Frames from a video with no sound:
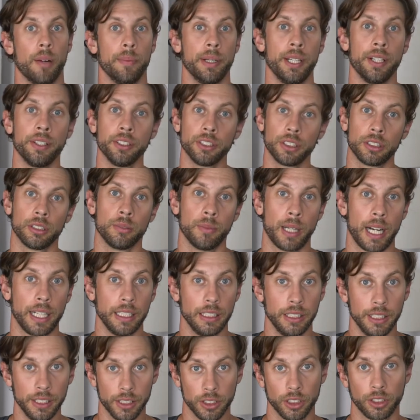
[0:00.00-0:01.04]
here's some
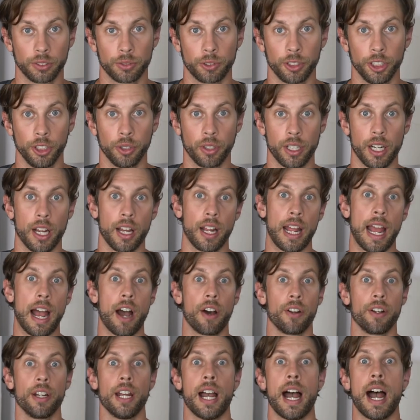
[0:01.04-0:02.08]
ideas for you on
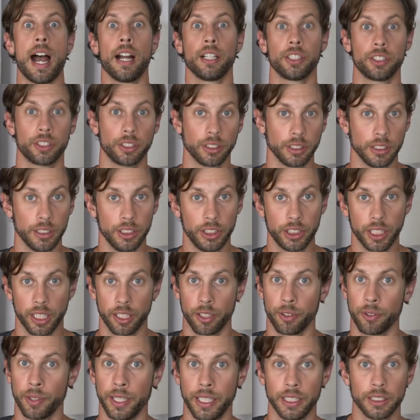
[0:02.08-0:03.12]
how to actually
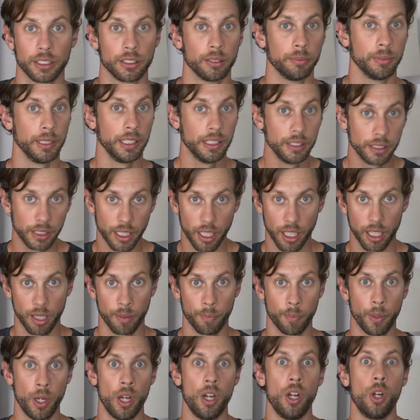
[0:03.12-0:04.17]
generate some
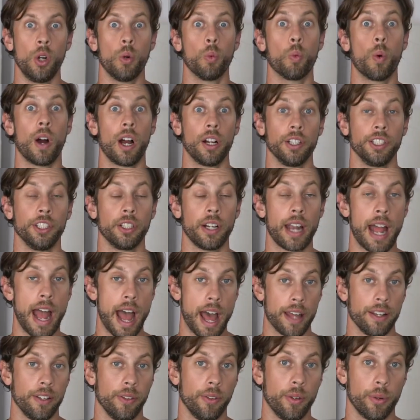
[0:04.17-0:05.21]
income while you're
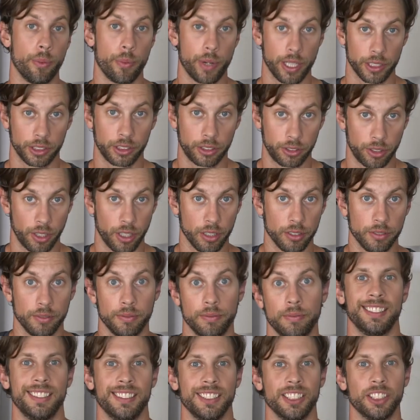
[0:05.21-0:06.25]
at the restaurant.
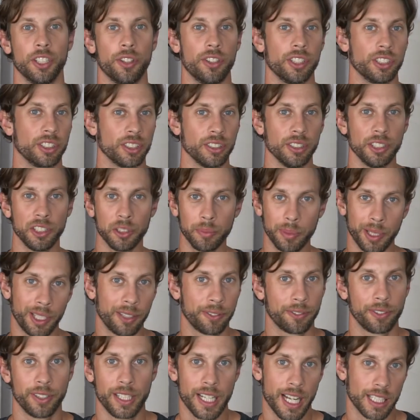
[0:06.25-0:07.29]
So there's a little bit
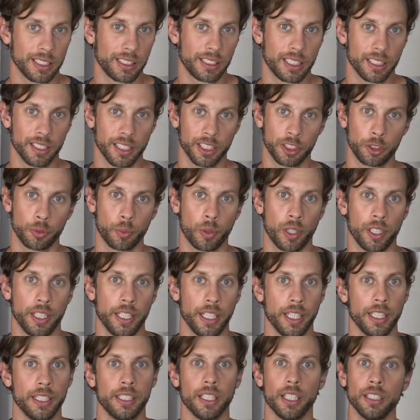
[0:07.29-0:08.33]
of finesse to this one,
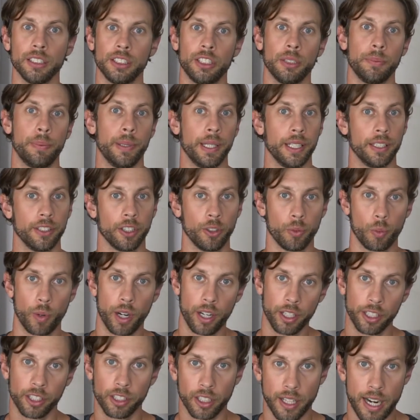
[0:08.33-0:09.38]
and it does depend on
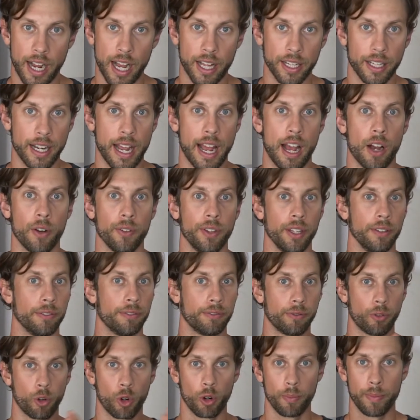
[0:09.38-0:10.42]
where you're at and how they've
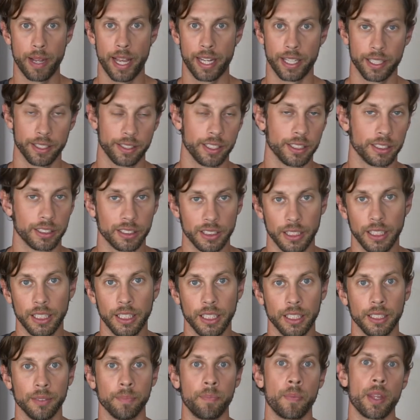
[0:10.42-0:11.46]
formatted the
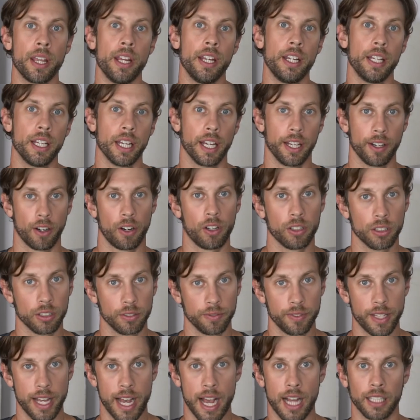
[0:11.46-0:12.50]
seating and all
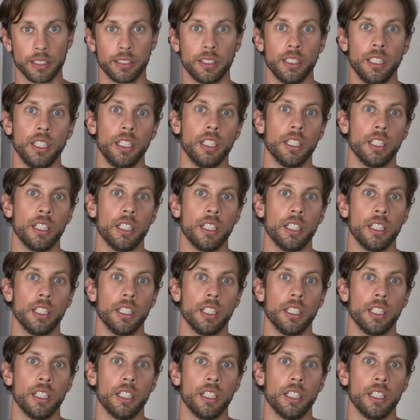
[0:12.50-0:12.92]
of that.